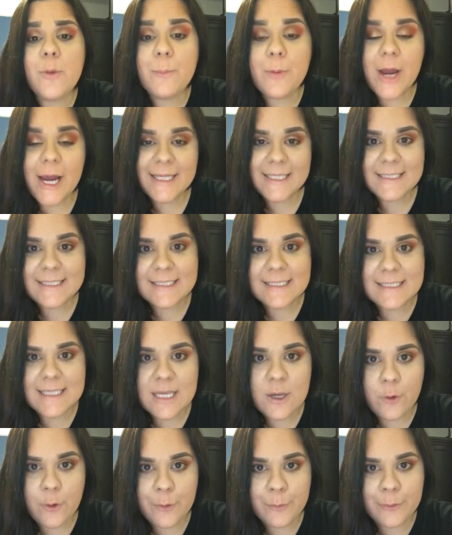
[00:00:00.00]
Your
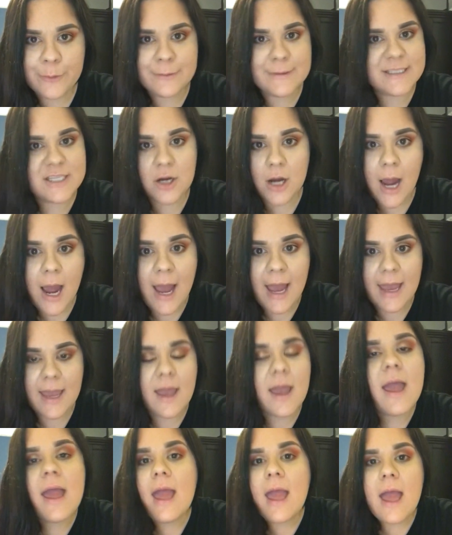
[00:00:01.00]
pregnancy hormones are high.